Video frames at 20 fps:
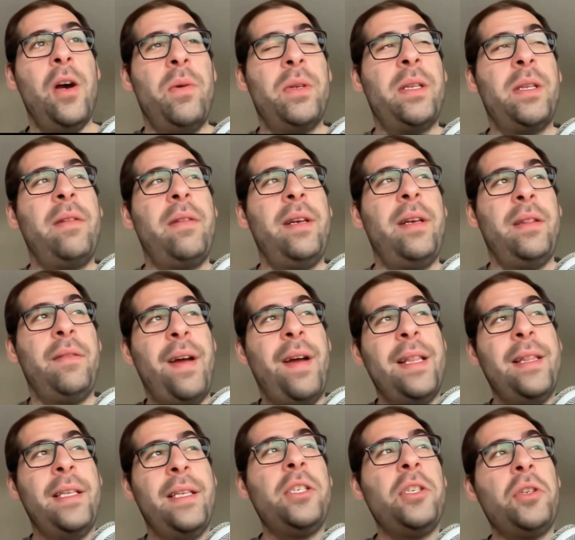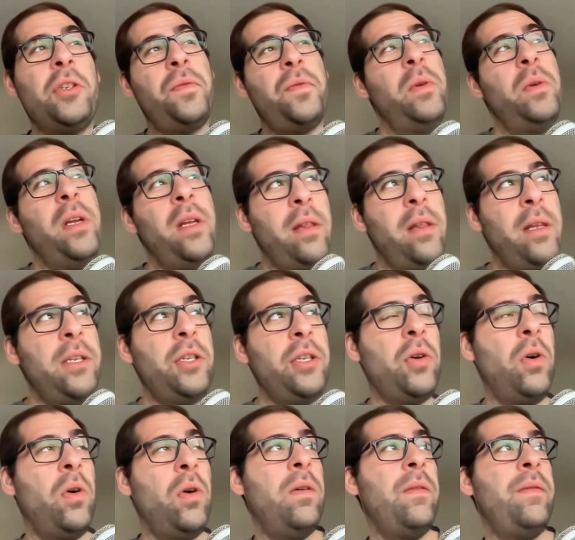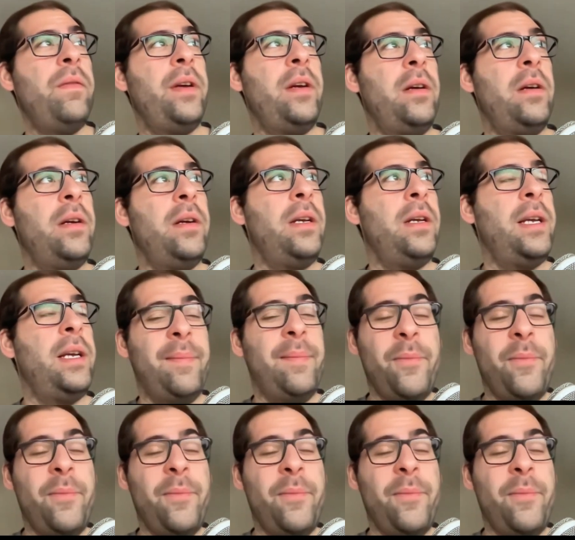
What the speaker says: what are the advantages of doing this over